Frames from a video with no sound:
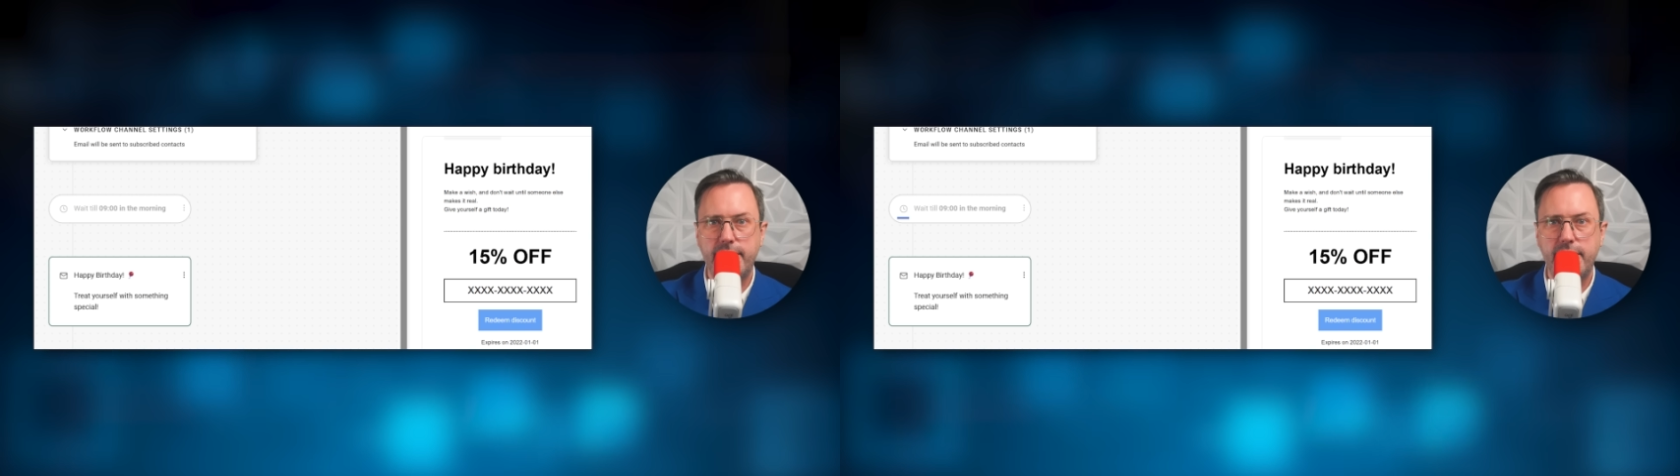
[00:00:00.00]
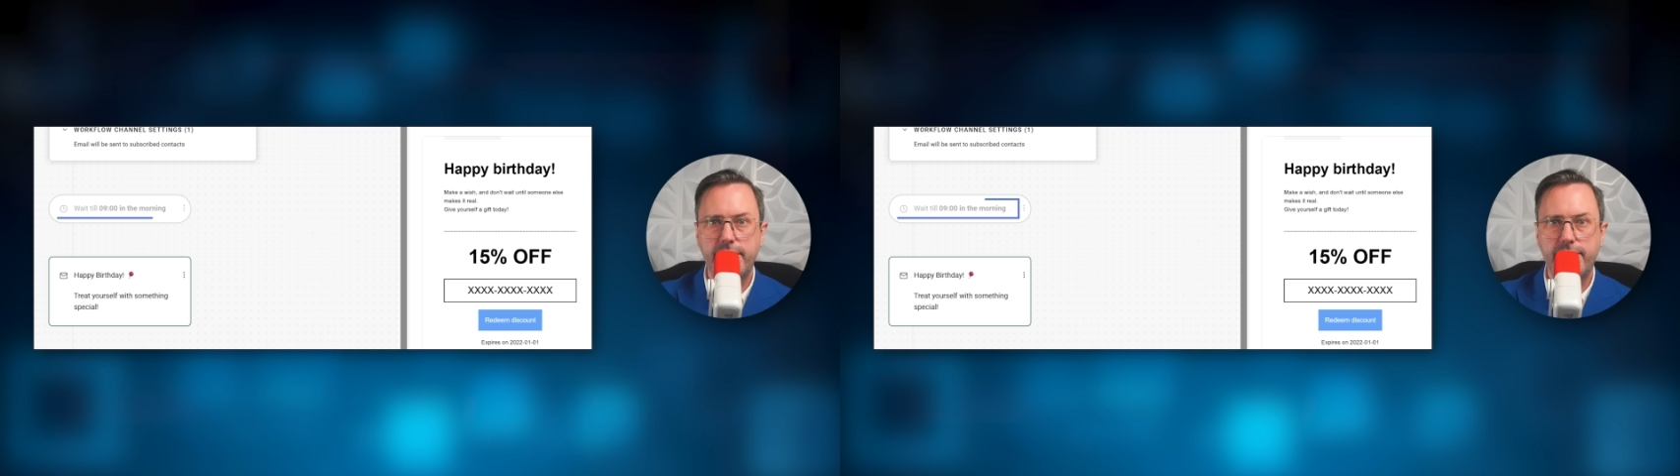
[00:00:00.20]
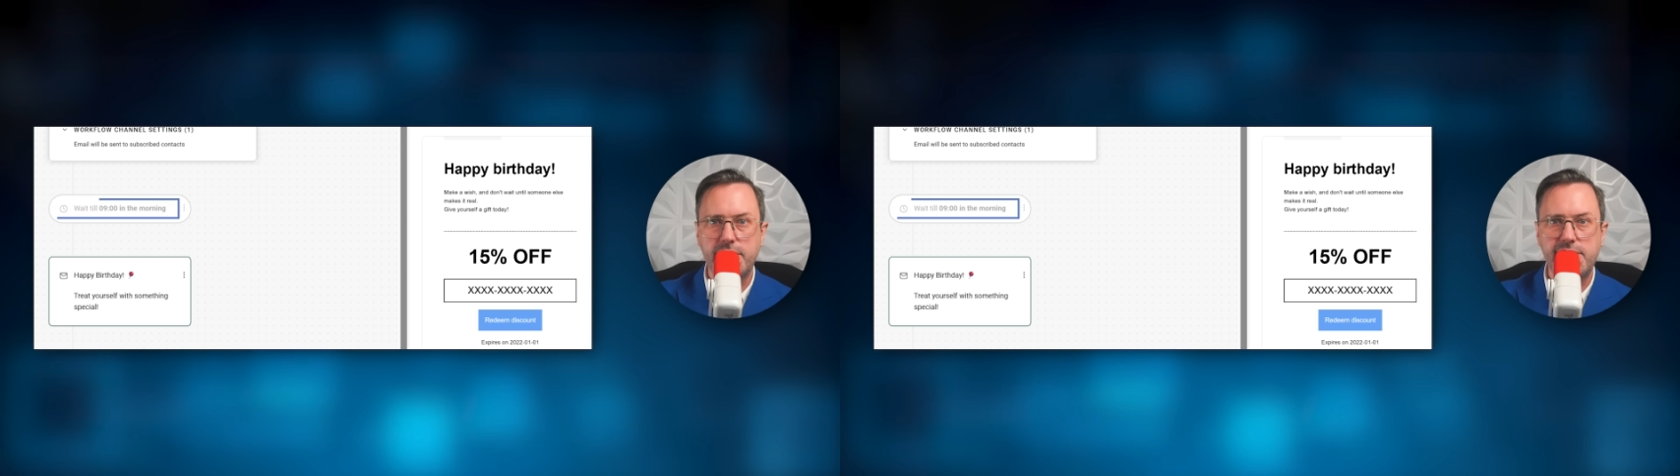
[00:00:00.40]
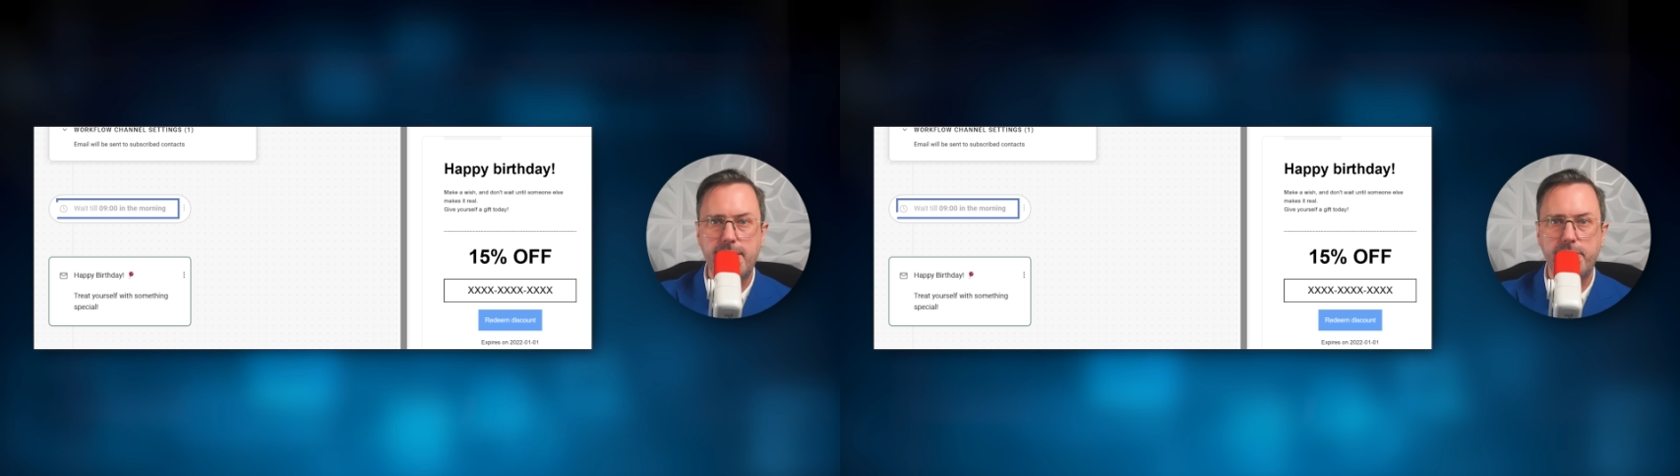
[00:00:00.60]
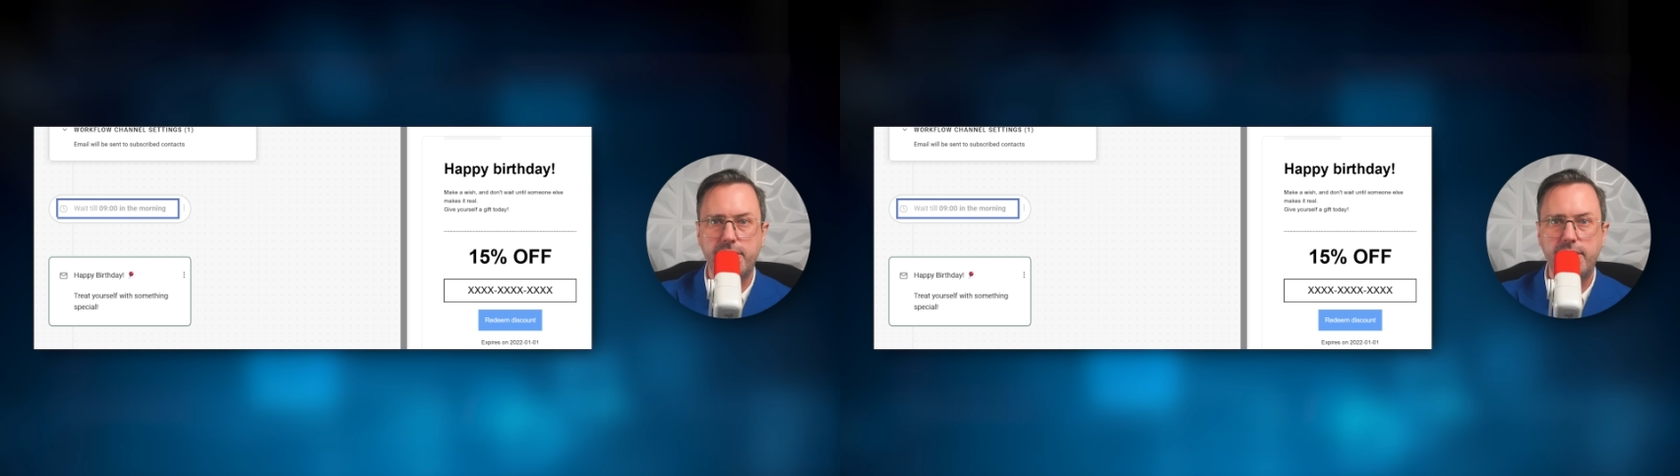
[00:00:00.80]
For
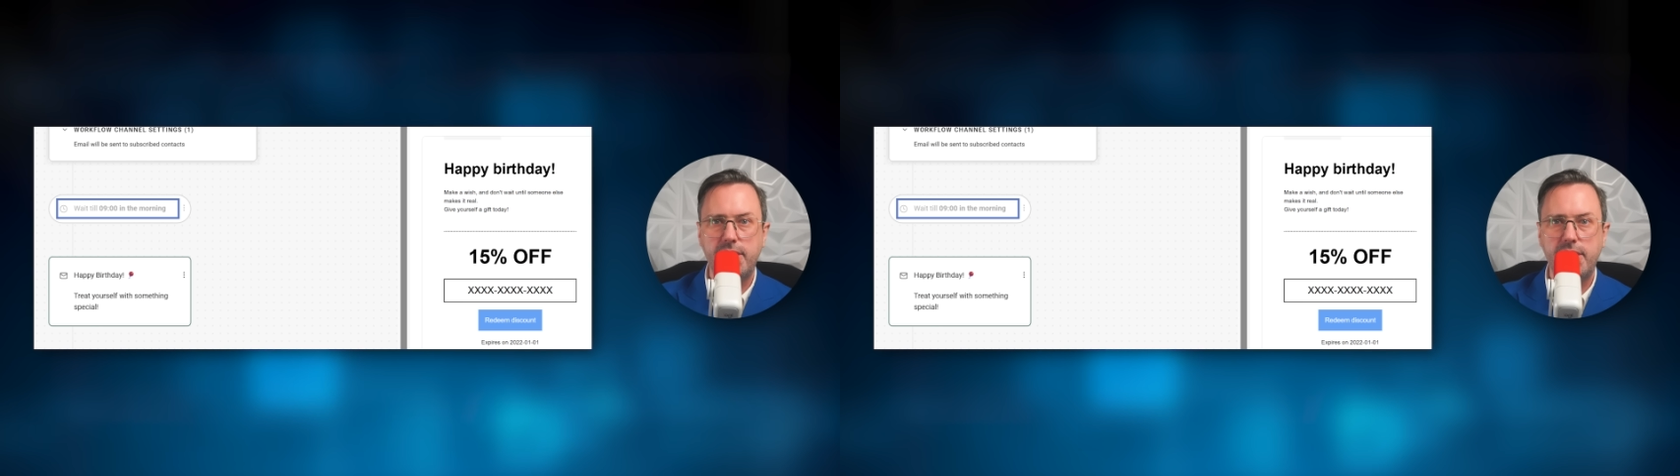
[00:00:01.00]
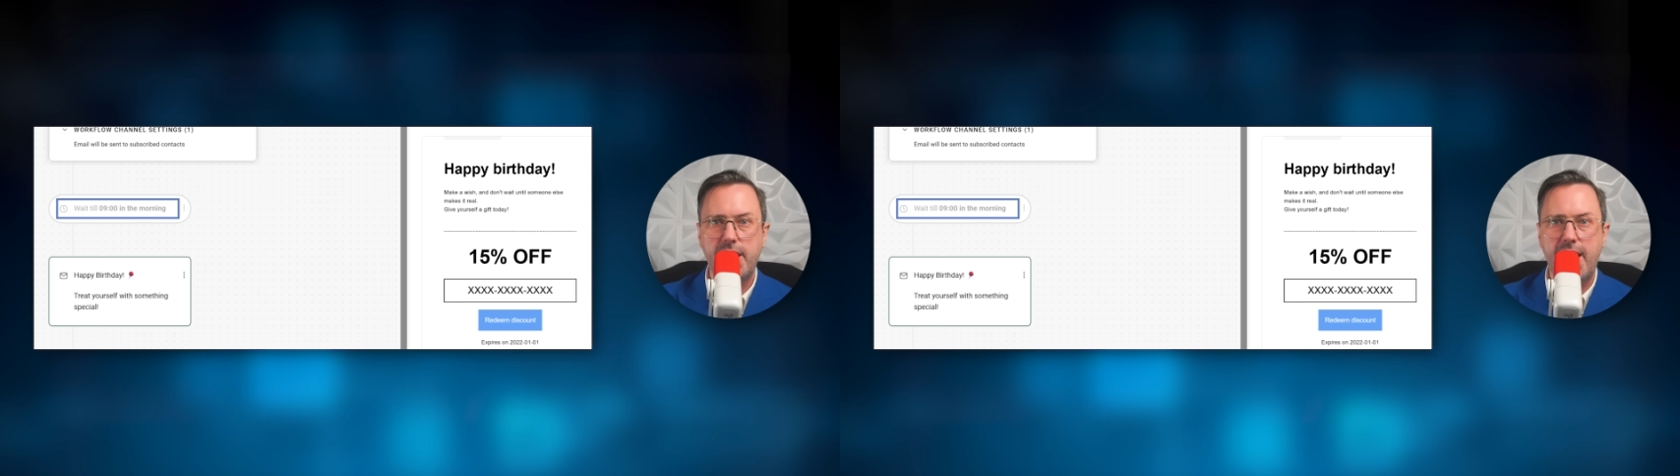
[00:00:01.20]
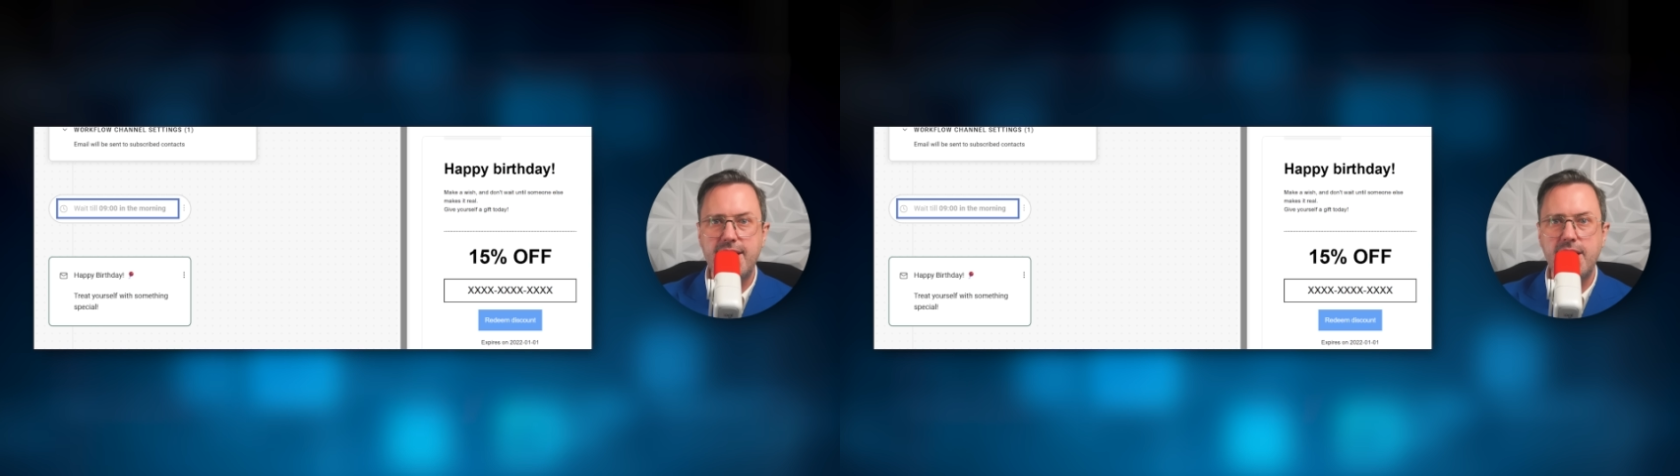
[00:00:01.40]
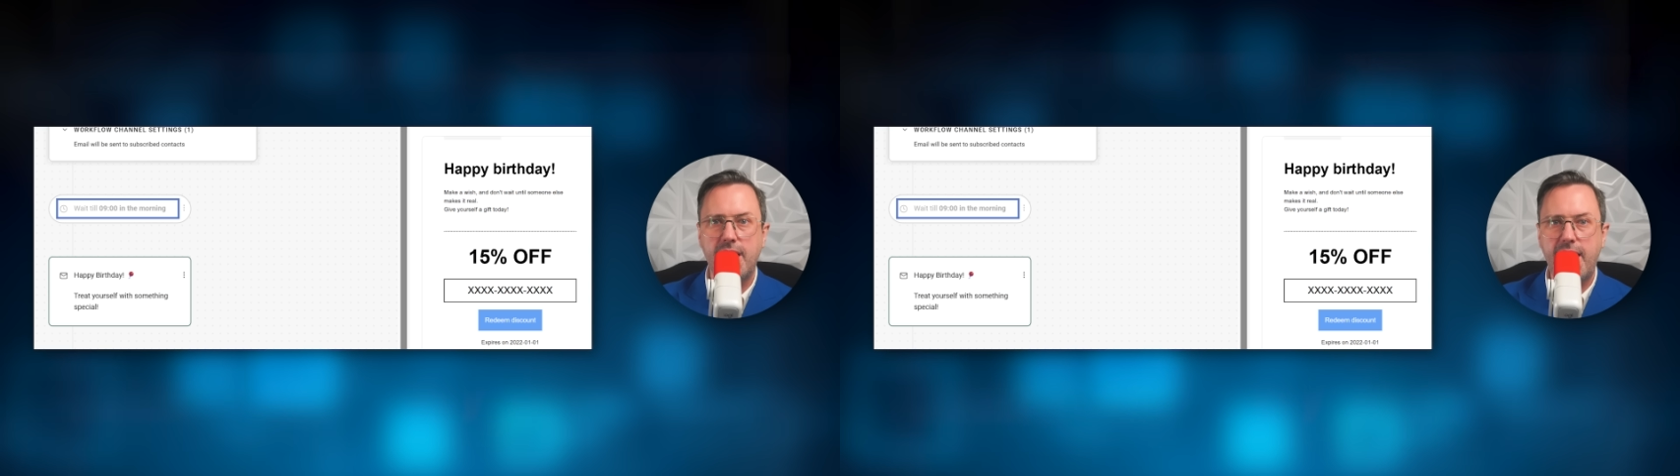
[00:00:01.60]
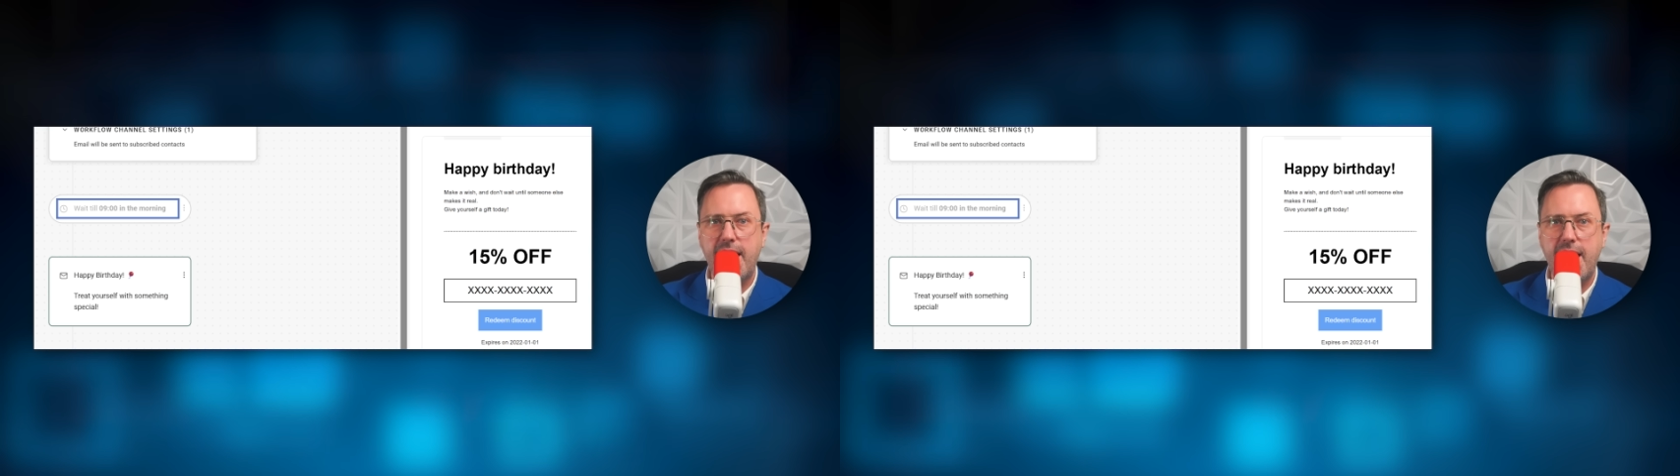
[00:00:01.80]
example, at
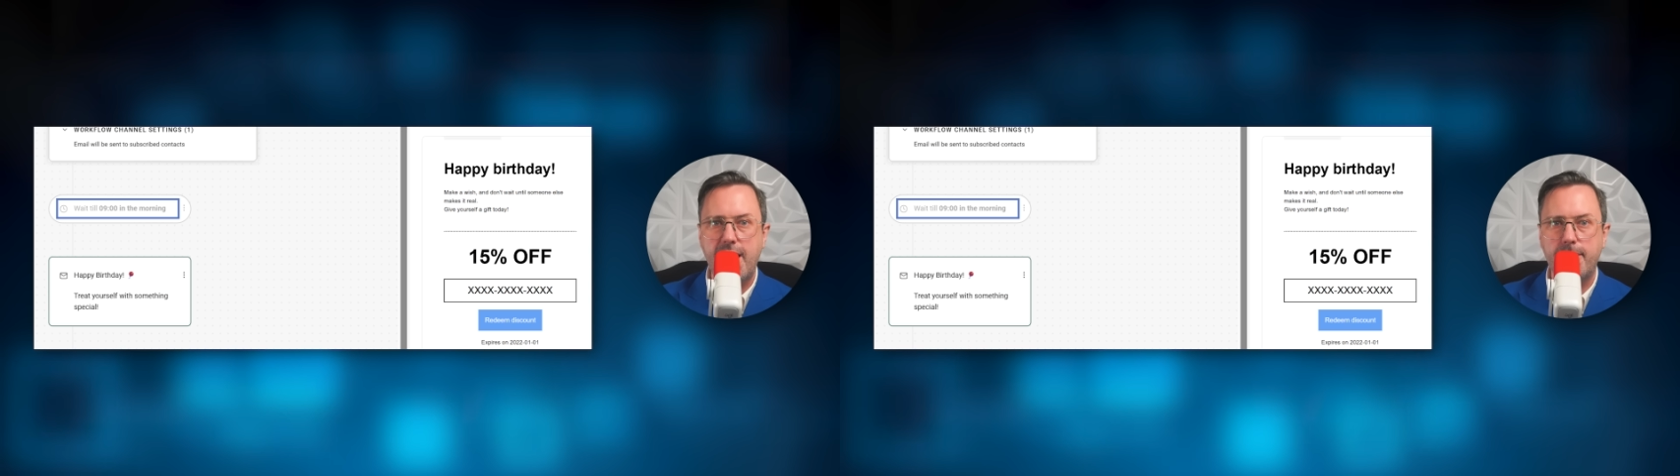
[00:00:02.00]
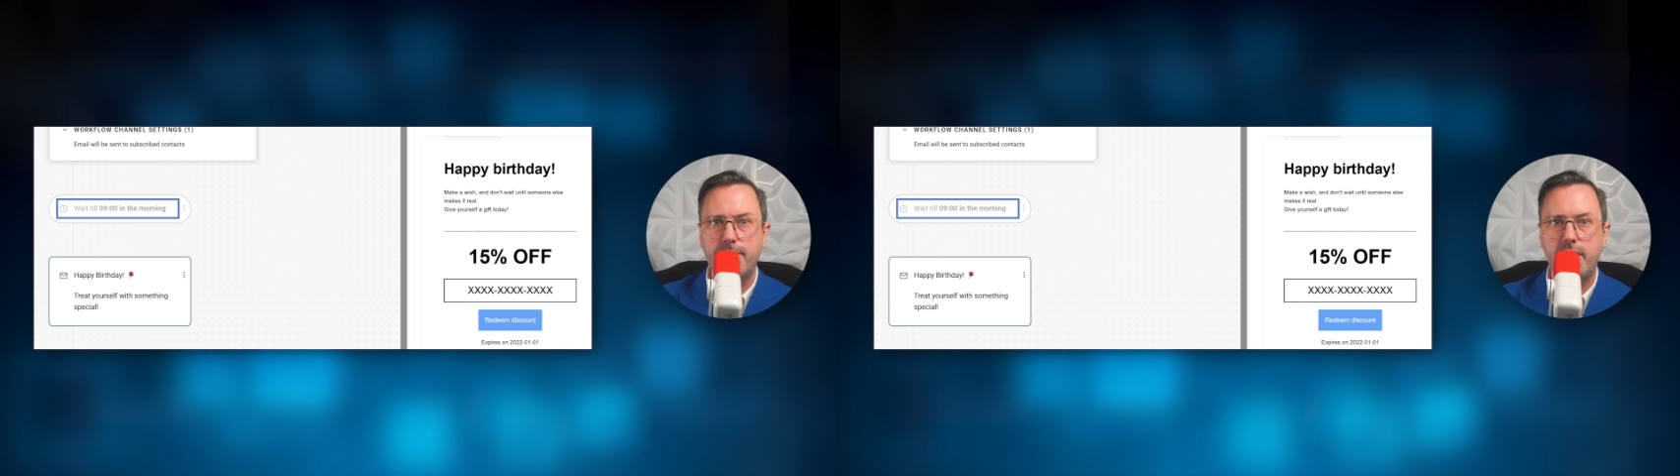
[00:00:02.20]
9 a.m.